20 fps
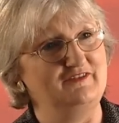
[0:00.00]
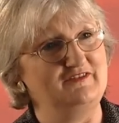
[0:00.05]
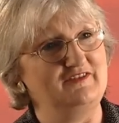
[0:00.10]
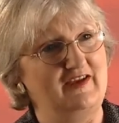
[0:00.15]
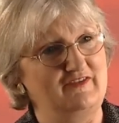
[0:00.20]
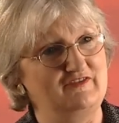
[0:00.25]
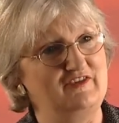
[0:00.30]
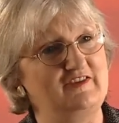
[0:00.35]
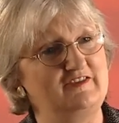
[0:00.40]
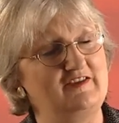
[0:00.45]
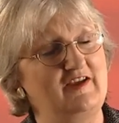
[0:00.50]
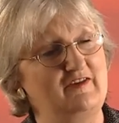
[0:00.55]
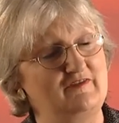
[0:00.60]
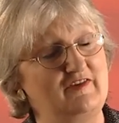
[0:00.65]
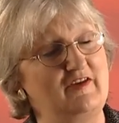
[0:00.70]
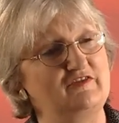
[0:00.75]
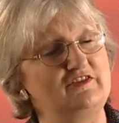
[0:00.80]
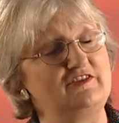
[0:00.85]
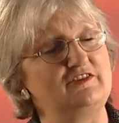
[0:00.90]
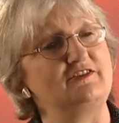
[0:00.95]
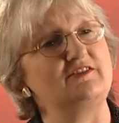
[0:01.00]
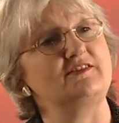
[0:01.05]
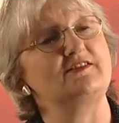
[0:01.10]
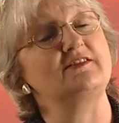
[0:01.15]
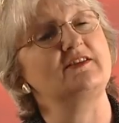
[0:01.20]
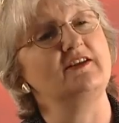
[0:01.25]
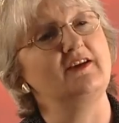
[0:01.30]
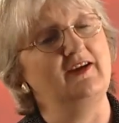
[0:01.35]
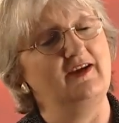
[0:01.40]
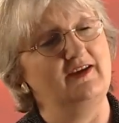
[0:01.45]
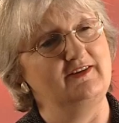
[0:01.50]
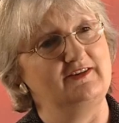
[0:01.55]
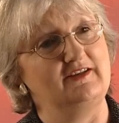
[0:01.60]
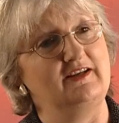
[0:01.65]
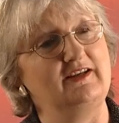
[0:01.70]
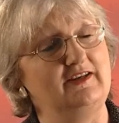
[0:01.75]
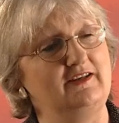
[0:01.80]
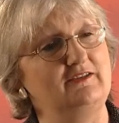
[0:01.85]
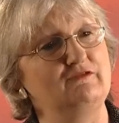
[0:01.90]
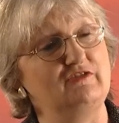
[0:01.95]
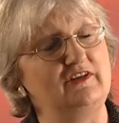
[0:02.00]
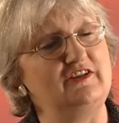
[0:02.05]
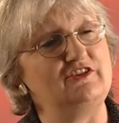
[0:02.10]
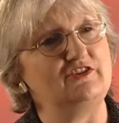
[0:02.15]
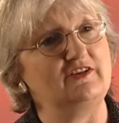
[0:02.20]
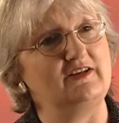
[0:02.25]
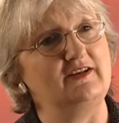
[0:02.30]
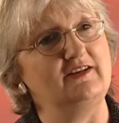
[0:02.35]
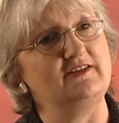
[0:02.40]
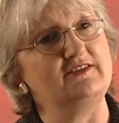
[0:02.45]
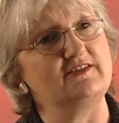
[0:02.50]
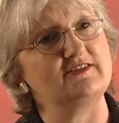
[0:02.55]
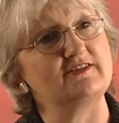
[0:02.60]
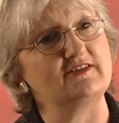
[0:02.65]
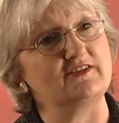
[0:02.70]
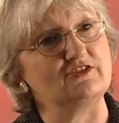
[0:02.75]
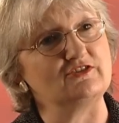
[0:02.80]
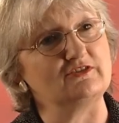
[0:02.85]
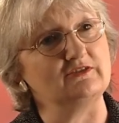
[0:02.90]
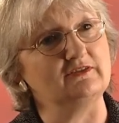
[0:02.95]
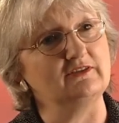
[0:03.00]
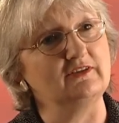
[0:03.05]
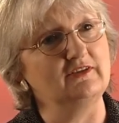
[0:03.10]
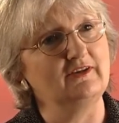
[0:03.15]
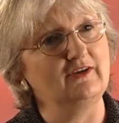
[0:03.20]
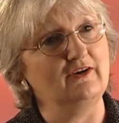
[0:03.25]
evidence and reach a clear decision